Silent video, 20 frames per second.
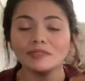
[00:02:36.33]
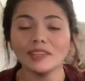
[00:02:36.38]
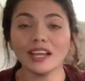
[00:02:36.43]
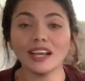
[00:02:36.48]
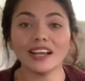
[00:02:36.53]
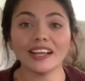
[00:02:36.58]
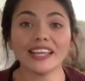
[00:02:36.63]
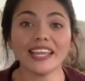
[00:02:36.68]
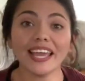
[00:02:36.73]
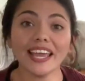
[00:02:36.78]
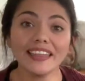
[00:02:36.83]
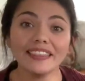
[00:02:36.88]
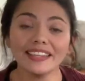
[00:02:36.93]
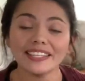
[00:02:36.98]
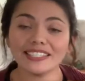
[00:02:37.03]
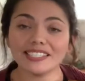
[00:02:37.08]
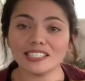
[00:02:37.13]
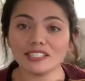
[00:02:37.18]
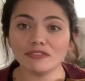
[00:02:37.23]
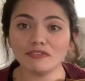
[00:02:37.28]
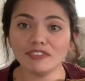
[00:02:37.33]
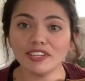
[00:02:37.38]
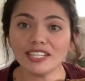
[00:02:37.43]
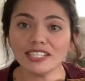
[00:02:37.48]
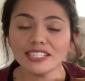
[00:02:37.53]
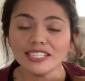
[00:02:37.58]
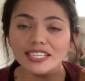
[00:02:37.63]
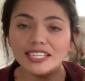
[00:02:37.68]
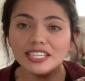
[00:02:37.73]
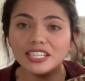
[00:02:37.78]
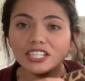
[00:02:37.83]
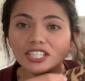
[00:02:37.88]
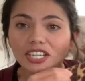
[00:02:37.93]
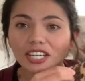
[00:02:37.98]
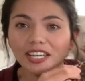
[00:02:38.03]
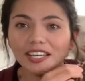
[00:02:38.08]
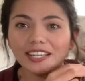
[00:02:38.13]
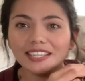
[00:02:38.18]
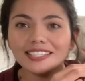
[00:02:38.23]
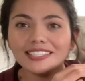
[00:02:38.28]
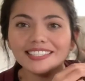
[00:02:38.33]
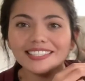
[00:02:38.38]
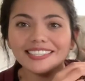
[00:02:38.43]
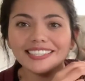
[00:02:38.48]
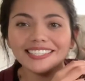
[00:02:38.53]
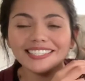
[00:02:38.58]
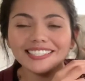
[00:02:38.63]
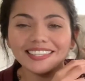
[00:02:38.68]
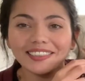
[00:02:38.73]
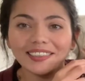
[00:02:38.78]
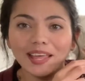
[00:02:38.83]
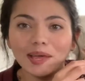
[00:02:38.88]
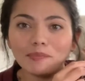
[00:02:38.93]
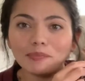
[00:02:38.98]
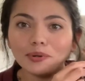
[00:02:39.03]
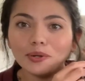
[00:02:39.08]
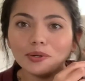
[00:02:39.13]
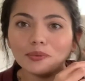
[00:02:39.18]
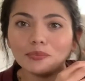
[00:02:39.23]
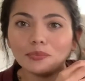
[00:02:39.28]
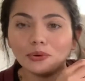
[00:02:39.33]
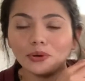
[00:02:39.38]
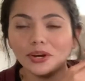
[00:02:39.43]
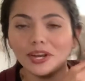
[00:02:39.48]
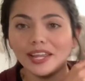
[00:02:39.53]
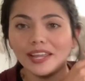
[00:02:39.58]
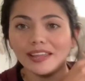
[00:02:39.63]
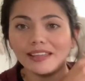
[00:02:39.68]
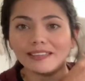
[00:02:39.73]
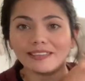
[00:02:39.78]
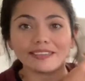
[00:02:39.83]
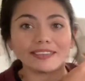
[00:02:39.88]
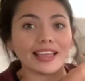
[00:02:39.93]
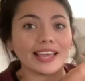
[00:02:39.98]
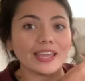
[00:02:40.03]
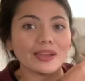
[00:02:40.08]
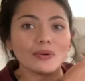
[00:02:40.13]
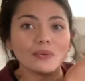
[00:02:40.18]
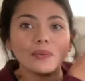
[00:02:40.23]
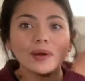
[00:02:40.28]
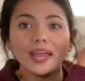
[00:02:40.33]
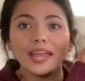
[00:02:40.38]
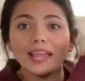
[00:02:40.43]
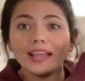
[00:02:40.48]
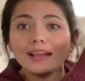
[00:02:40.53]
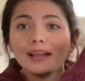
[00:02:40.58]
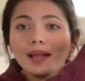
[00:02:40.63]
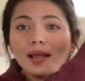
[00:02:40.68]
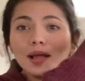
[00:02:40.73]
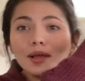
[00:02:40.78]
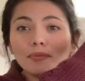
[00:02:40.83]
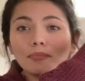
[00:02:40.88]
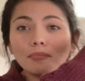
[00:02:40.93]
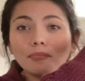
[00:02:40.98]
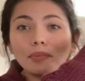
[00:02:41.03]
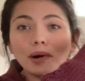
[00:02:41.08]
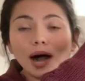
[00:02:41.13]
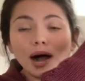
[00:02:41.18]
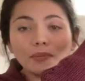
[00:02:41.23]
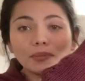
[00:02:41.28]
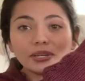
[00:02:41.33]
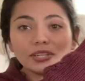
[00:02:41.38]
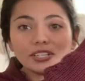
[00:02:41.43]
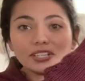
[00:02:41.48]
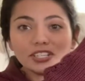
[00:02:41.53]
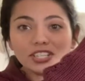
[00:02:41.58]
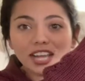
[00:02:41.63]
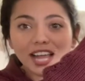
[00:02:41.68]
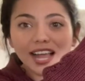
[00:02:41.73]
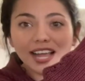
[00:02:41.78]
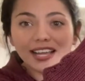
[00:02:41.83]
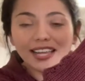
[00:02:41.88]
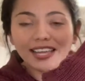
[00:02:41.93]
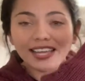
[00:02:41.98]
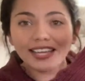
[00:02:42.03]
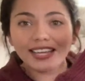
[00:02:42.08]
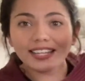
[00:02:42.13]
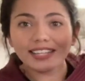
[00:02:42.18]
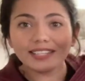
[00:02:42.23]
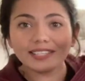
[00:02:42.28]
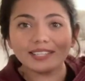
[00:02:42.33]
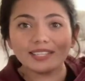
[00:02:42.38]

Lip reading: Again, this is vintage, and it's this leopard print, lightweight bomber jacket.